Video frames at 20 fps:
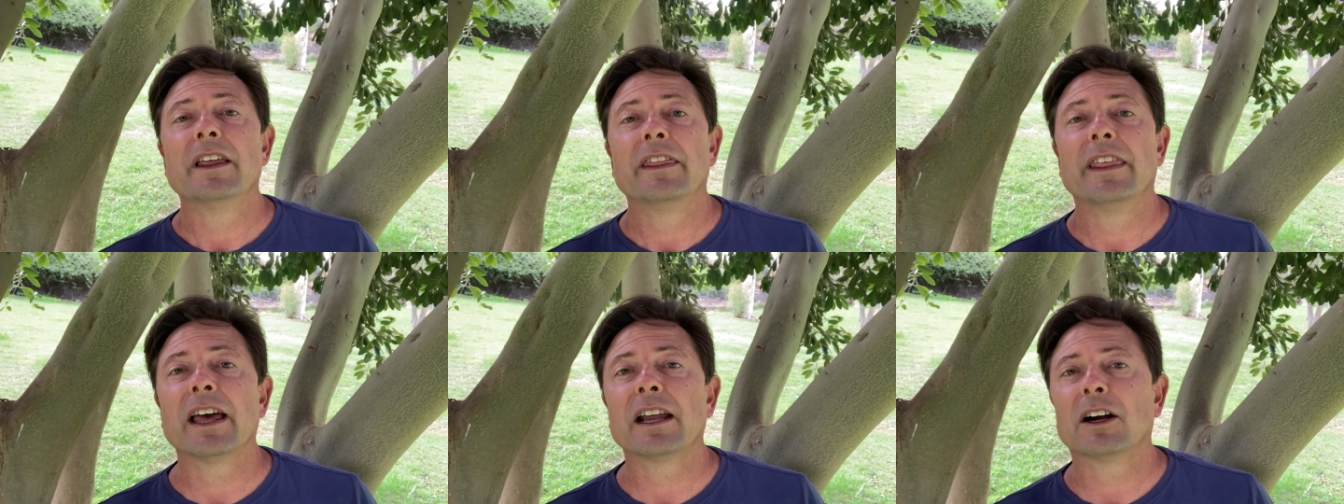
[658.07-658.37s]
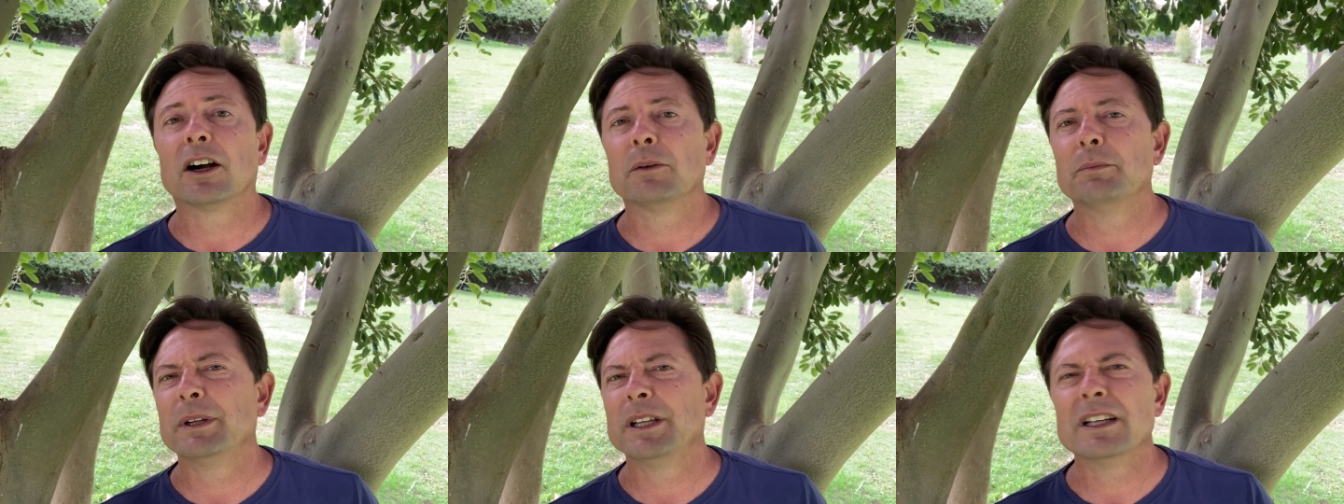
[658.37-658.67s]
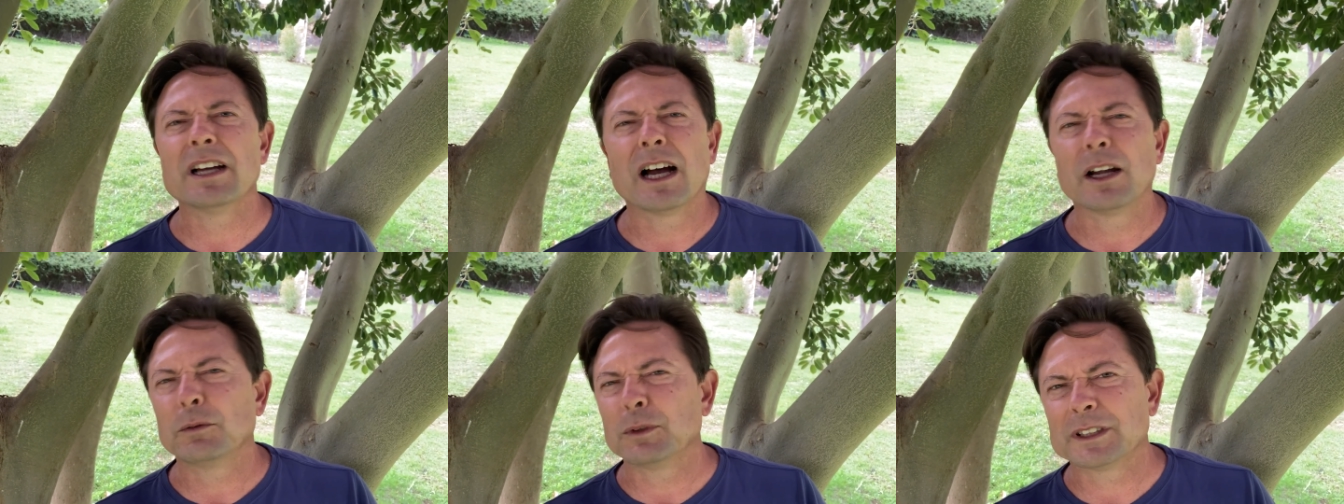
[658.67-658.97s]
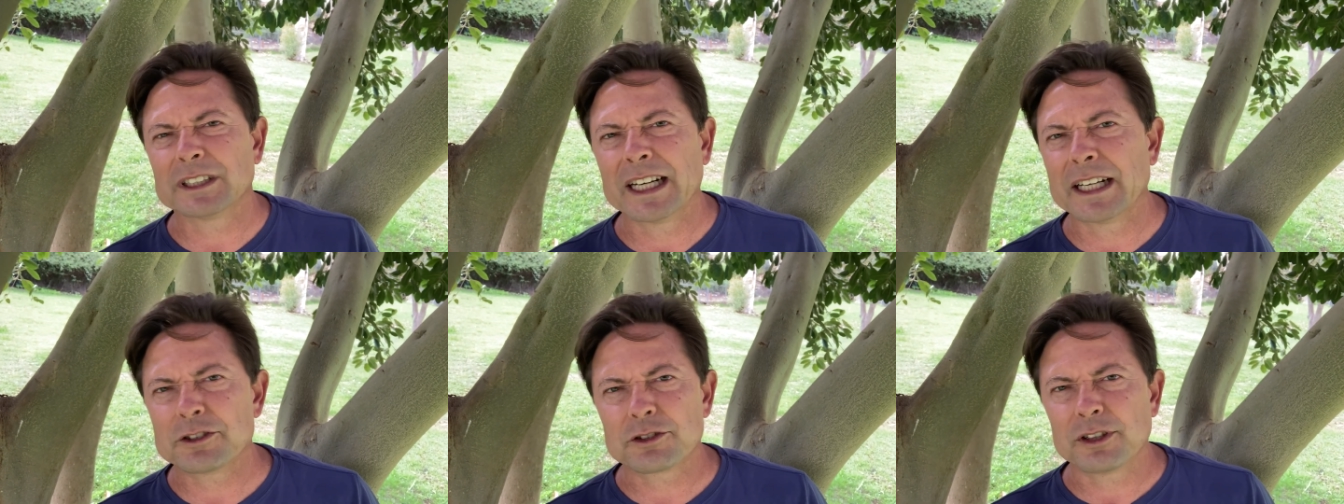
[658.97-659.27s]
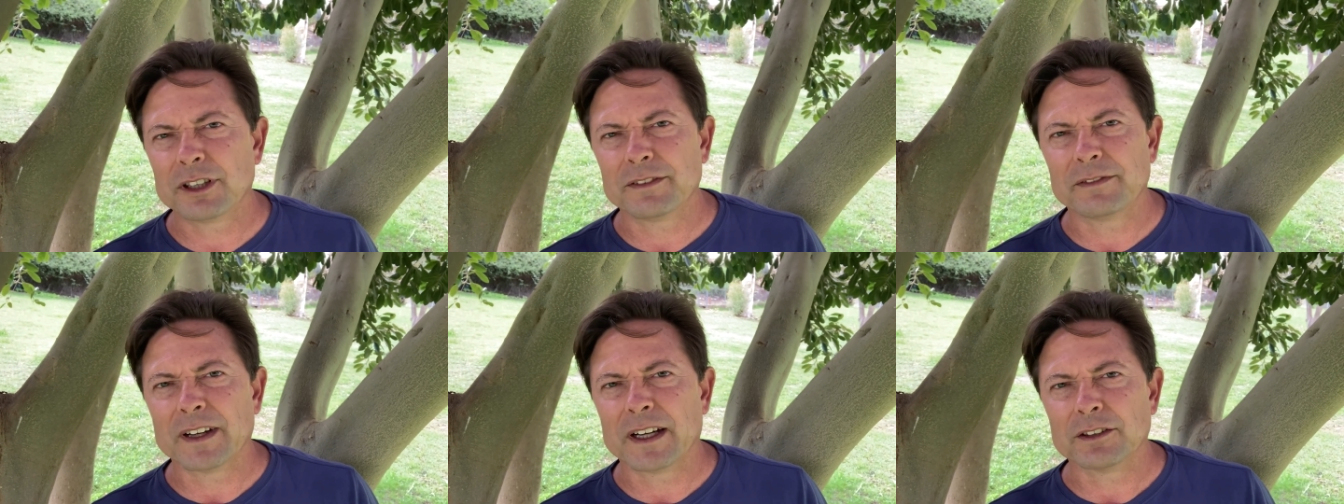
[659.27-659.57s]
that are beyond what's
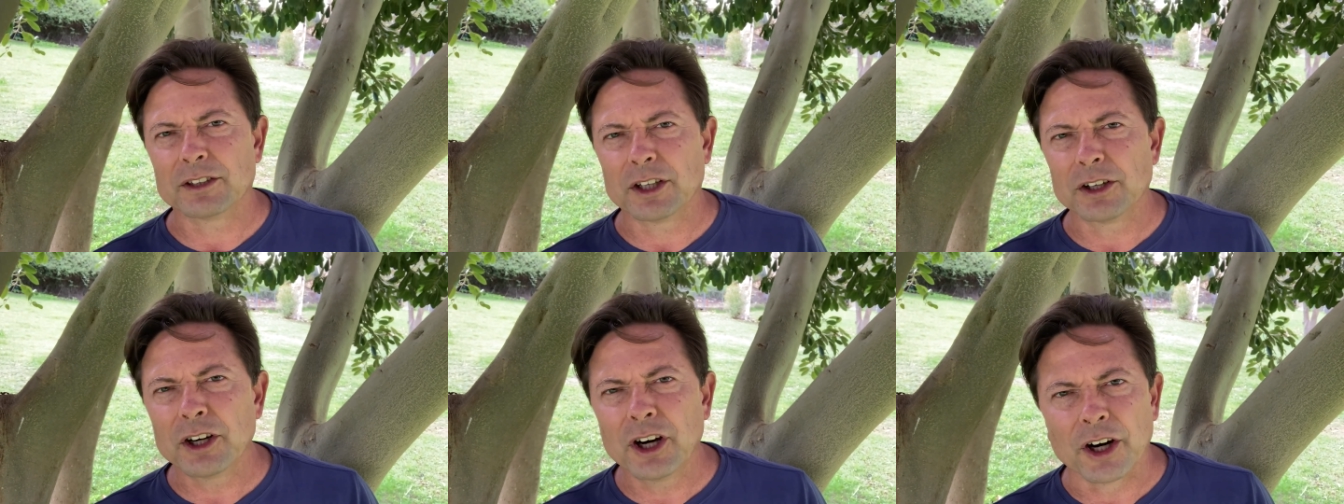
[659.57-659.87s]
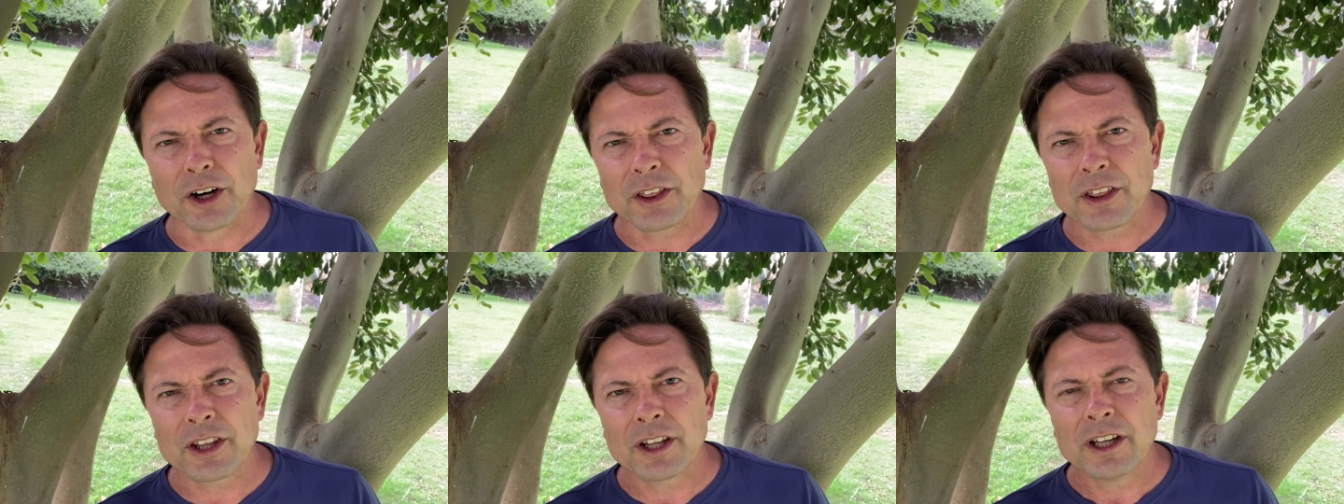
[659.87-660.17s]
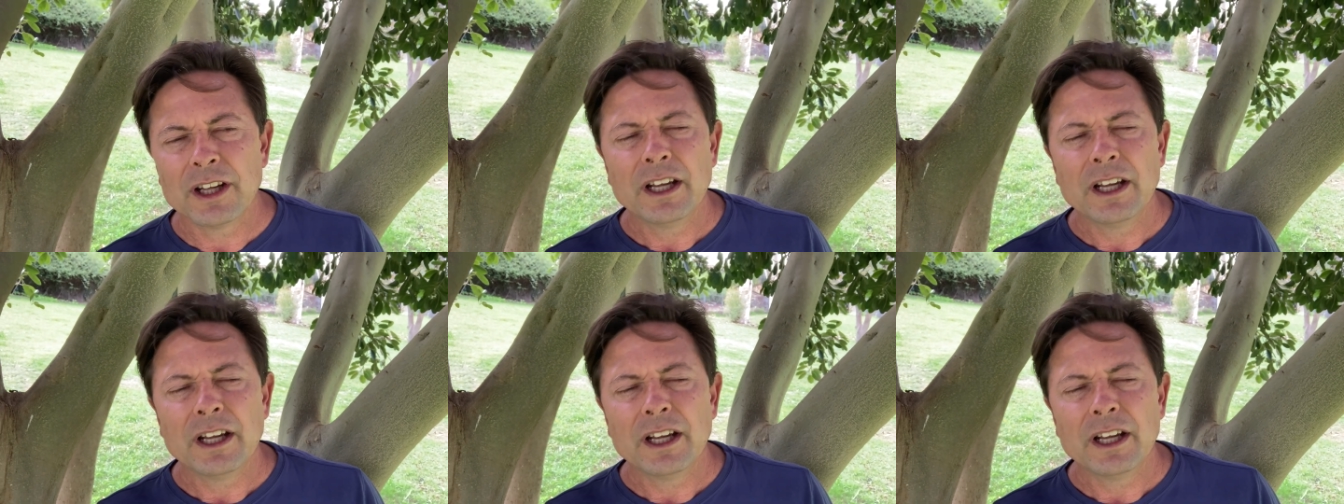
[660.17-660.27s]
naturally found on Earth.